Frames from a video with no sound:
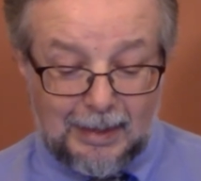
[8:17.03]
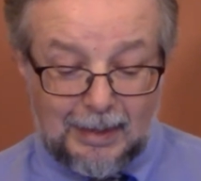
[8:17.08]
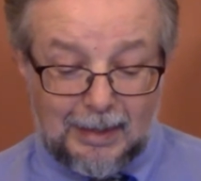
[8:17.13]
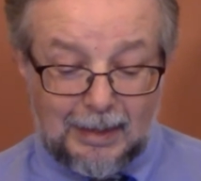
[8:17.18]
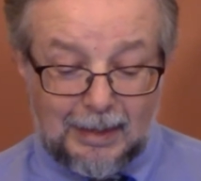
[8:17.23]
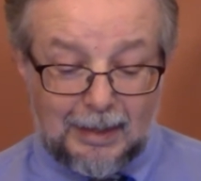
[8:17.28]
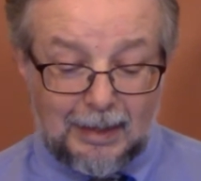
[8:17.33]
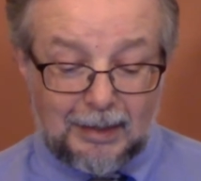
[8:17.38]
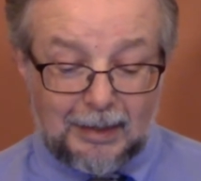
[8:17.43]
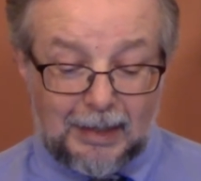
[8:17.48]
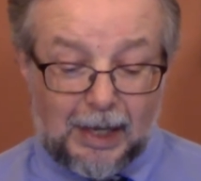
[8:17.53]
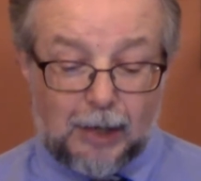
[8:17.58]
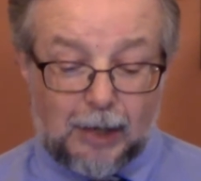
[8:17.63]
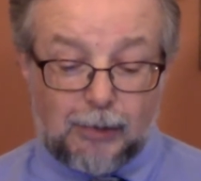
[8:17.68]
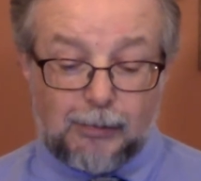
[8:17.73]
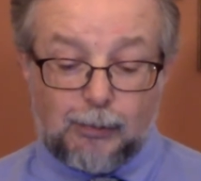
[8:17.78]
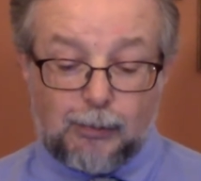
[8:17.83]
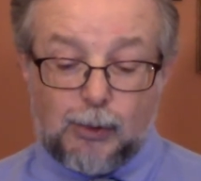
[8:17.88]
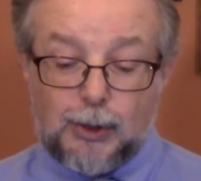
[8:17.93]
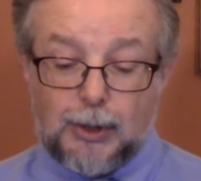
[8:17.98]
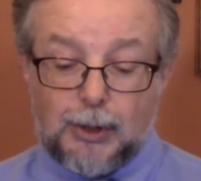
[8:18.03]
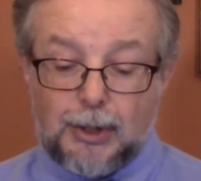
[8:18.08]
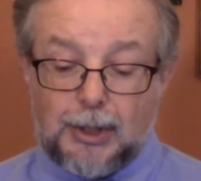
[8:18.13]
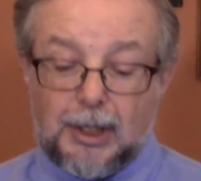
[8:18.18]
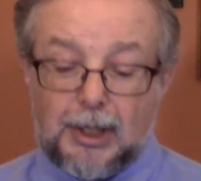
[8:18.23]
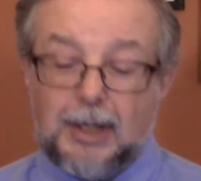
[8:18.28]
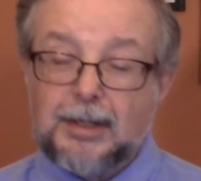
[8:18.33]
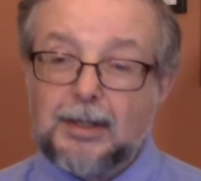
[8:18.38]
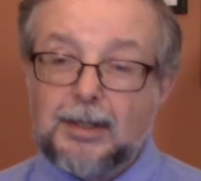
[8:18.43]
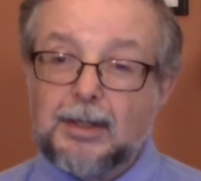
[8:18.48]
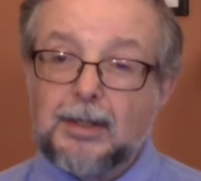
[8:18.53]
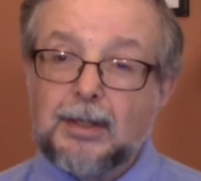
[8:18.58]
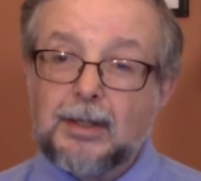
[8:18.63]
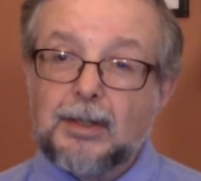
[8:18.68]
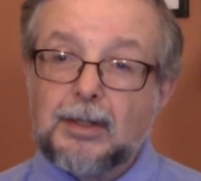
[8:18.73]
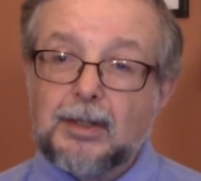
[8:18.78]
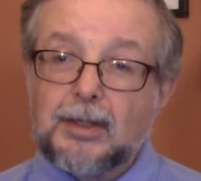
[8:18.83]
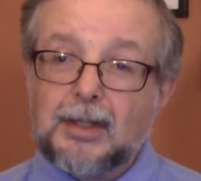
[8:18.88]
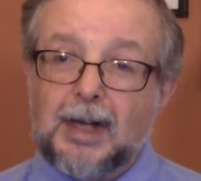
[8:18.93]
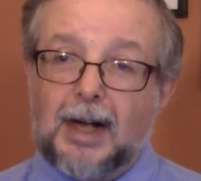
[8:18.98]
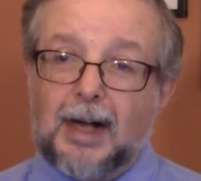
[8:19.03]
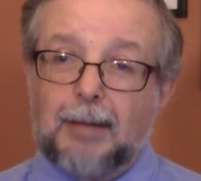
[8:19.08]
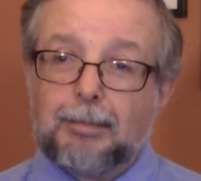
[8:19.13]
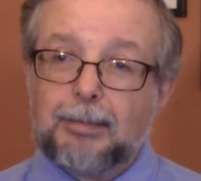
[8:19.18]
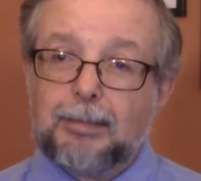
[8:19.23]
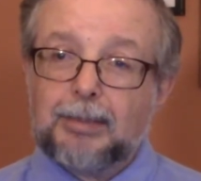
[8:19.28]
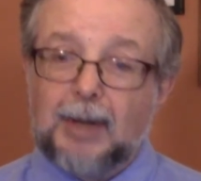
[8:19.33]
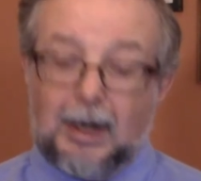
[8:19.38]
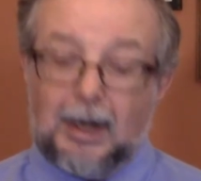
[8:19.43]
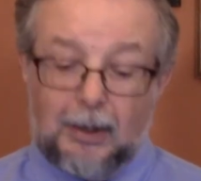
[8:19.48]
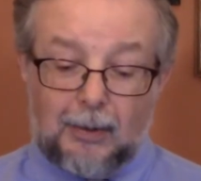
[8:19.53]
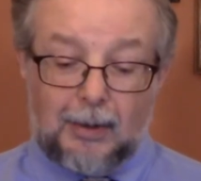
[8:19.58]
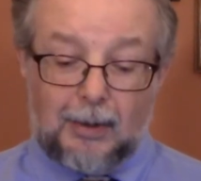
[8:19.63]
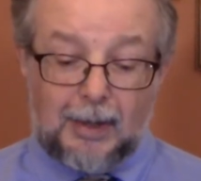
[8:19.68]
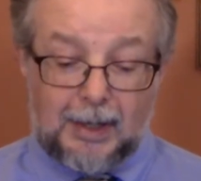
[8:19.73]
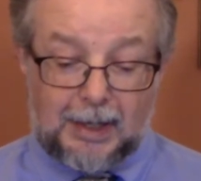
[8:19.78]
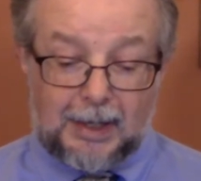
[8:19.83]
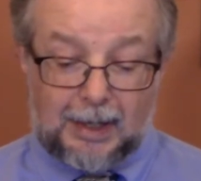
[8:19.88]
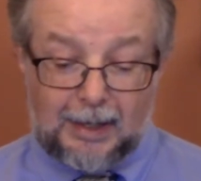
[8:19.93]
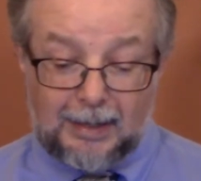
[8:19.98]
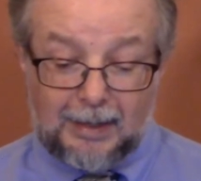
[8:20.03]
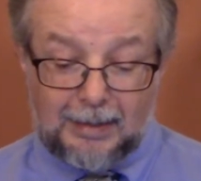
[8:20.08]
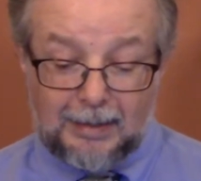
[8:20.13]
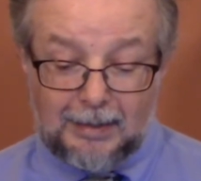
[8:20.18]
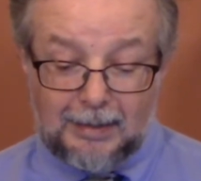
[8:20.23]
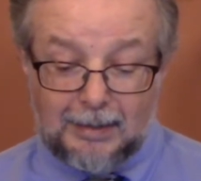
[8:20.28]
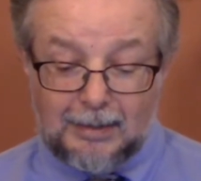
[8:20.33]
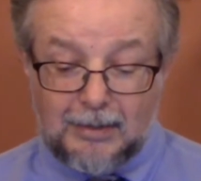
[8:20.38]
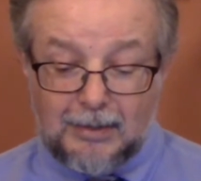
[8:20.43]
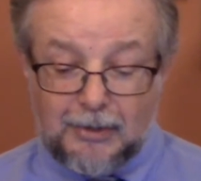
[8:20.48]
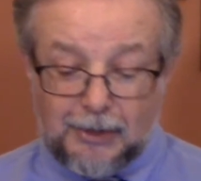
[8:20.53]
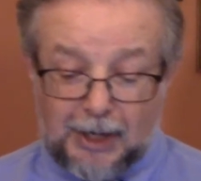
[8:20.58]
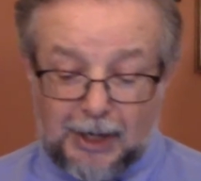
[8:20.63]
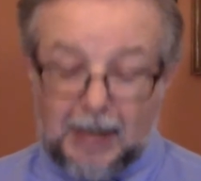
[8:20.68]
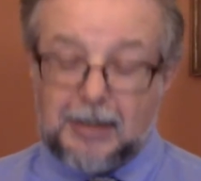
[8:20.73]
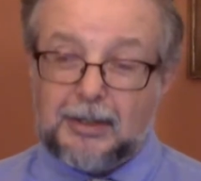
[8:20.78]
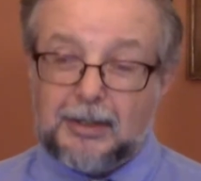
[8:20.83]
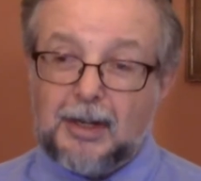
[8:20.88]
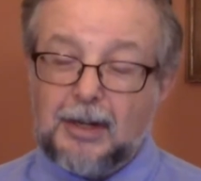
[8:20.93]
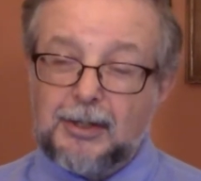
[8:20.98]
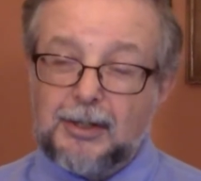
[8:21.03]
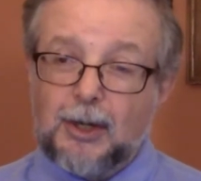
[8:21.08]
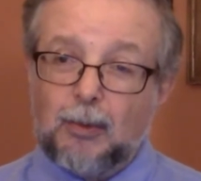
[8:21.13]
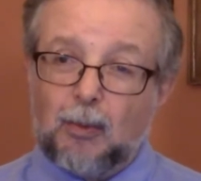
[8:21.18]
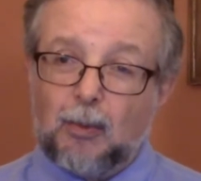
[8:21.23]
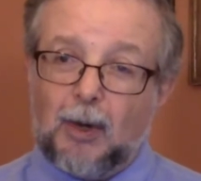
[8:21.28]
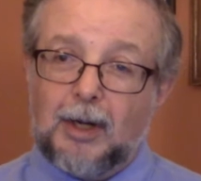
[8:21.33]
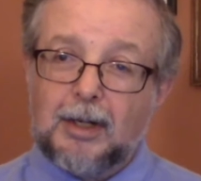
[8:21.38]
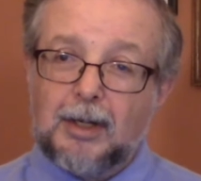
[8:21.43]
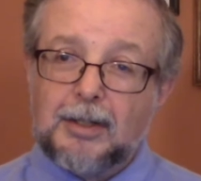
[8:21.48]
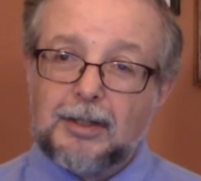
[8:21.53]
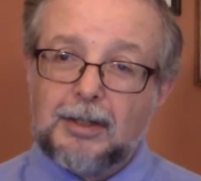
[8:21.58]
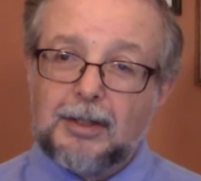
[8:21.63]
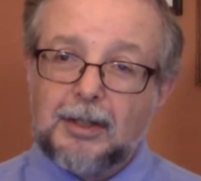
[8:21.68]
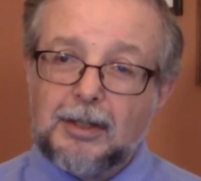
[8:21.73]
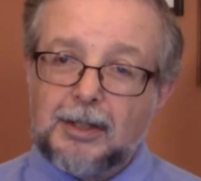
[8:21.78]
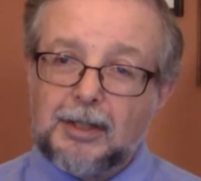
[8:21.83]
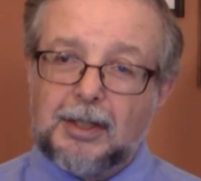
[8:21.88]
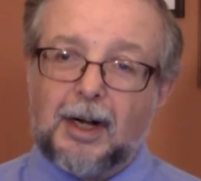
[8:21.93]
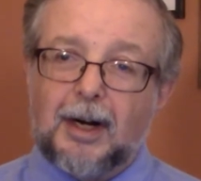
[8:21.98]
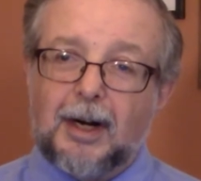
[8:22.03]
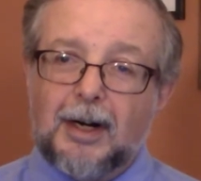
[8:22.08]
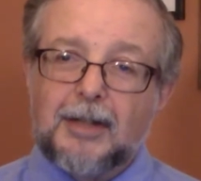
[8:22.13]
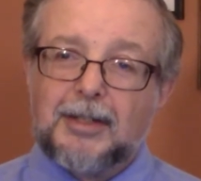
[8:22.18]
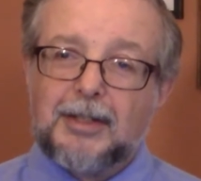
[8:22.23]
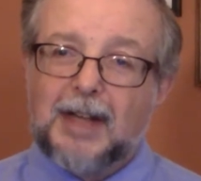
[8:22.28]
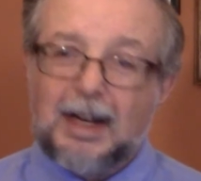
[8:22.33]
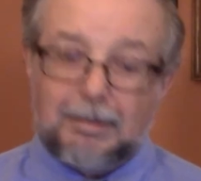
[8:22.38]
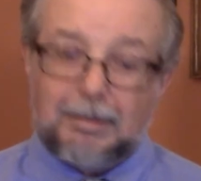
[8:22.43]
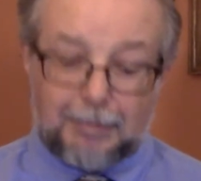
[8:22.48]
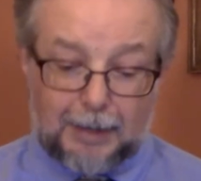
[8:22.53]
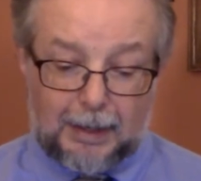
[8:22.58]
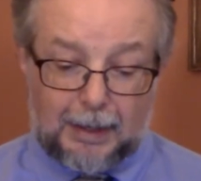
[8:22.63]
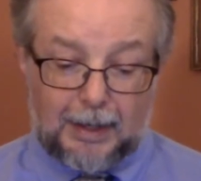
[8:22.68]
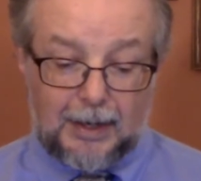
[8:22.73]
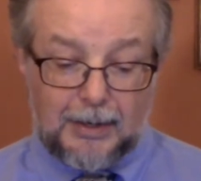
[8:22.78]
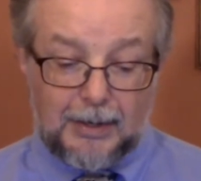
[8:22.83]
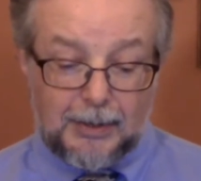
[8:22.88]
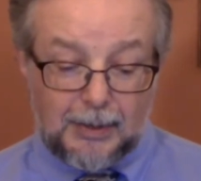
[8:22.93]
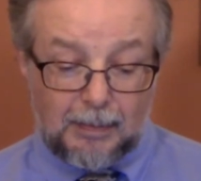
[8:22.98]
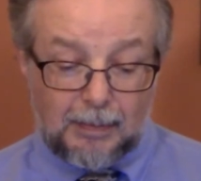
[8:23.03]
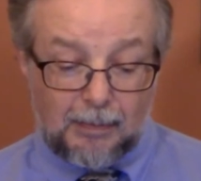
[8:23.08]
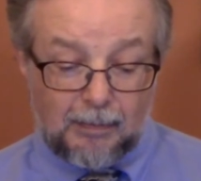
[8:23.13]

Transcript: Love was Jesus' top priority, just as it was the Star Sapphires.